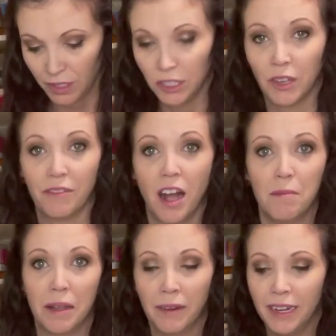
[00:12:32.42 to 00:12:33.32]
So I've
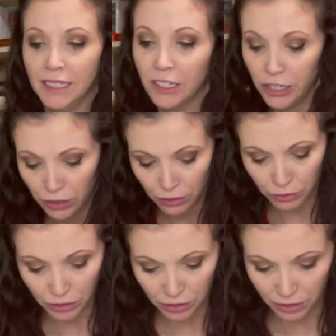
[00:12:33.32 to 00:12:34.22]
got my reindeer
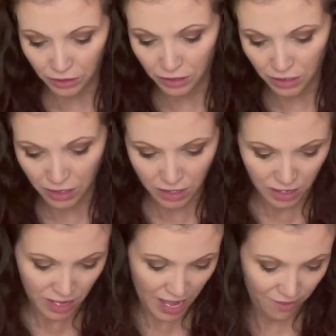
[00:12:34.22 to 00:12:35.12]
nose,
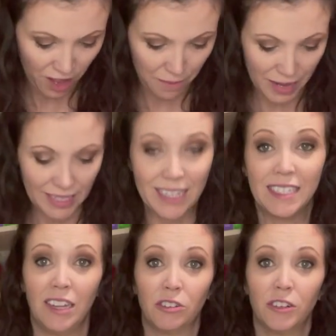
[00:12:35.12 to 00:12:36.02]
I've got my
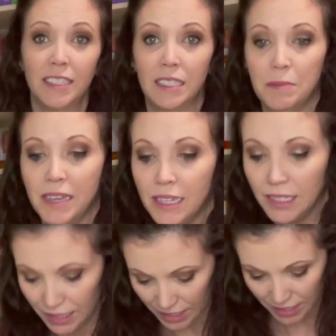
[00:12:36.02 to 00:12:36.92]
days till
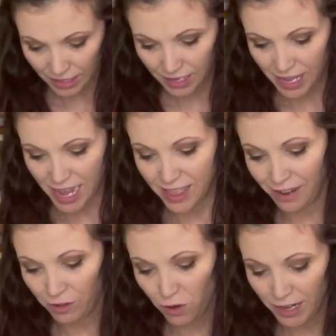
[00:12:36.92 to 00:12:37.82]
Christmas, and then
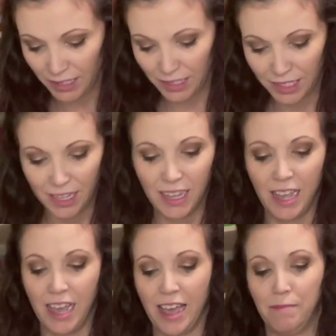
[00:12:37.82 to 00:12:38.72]
of course
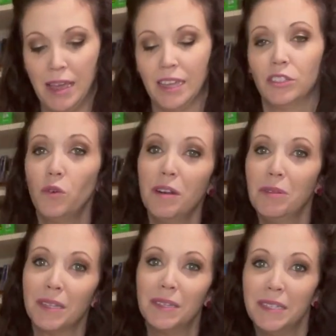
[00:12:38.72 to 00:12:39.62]
I have my
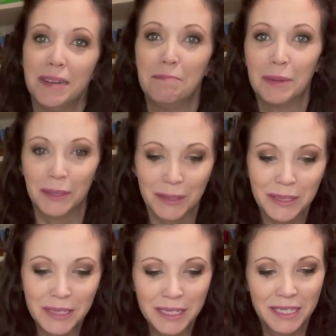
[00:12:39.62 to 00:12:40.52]
adorable little
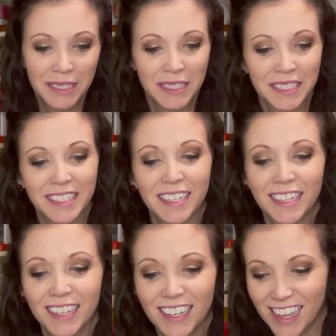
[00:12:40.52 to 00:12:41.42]
numbers.
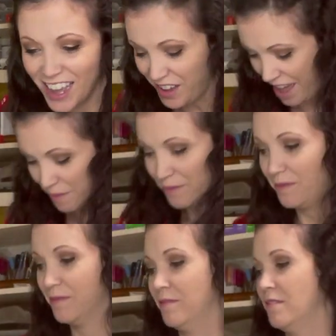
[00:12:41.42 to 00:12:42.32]
Okay,
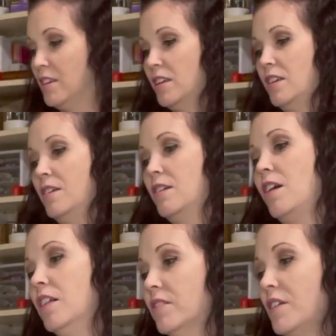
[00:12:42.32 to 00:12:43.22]

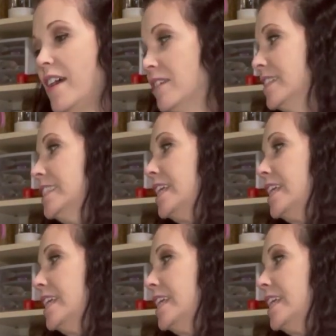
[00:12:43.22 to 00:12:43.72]
all of our vinyl is